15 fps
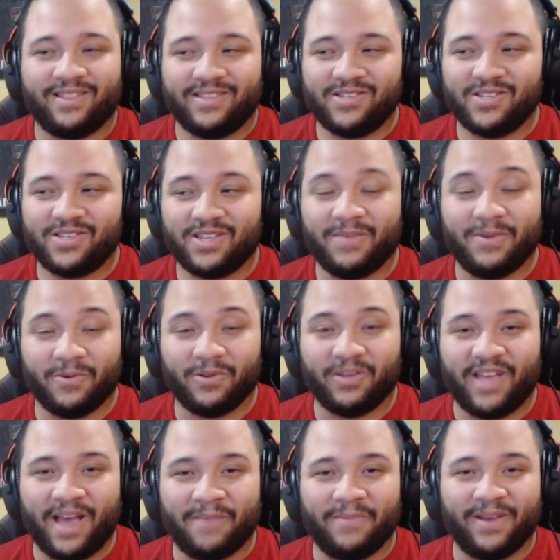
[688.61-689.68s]
This is gonna be
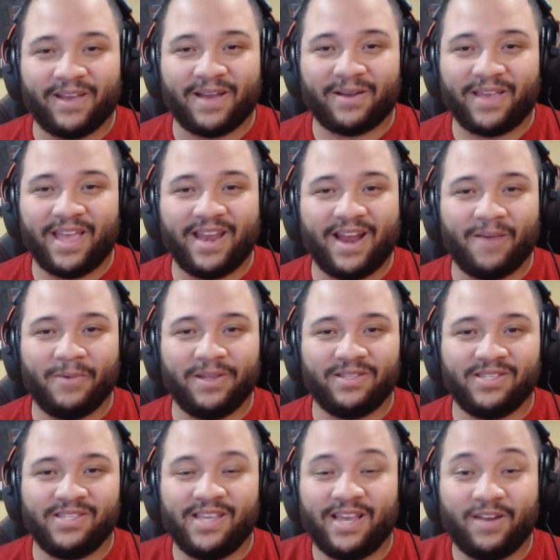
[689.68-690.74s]
really epic. I cannot wait
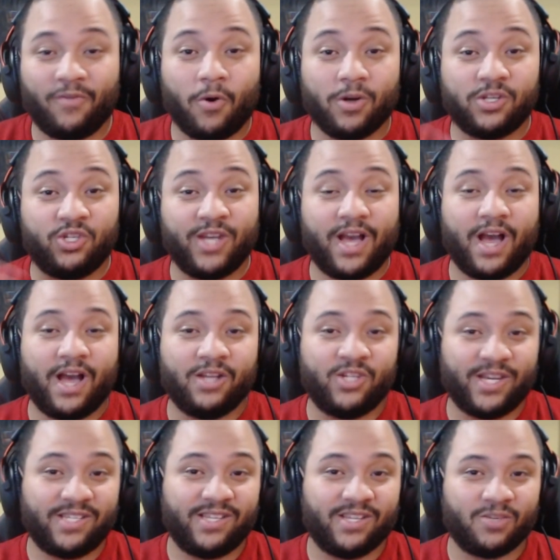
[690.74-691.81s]
to see it. And of course
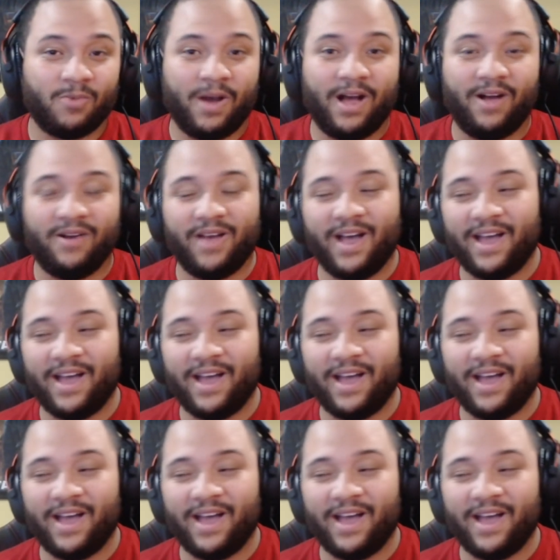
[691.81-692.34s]
Jesse as well.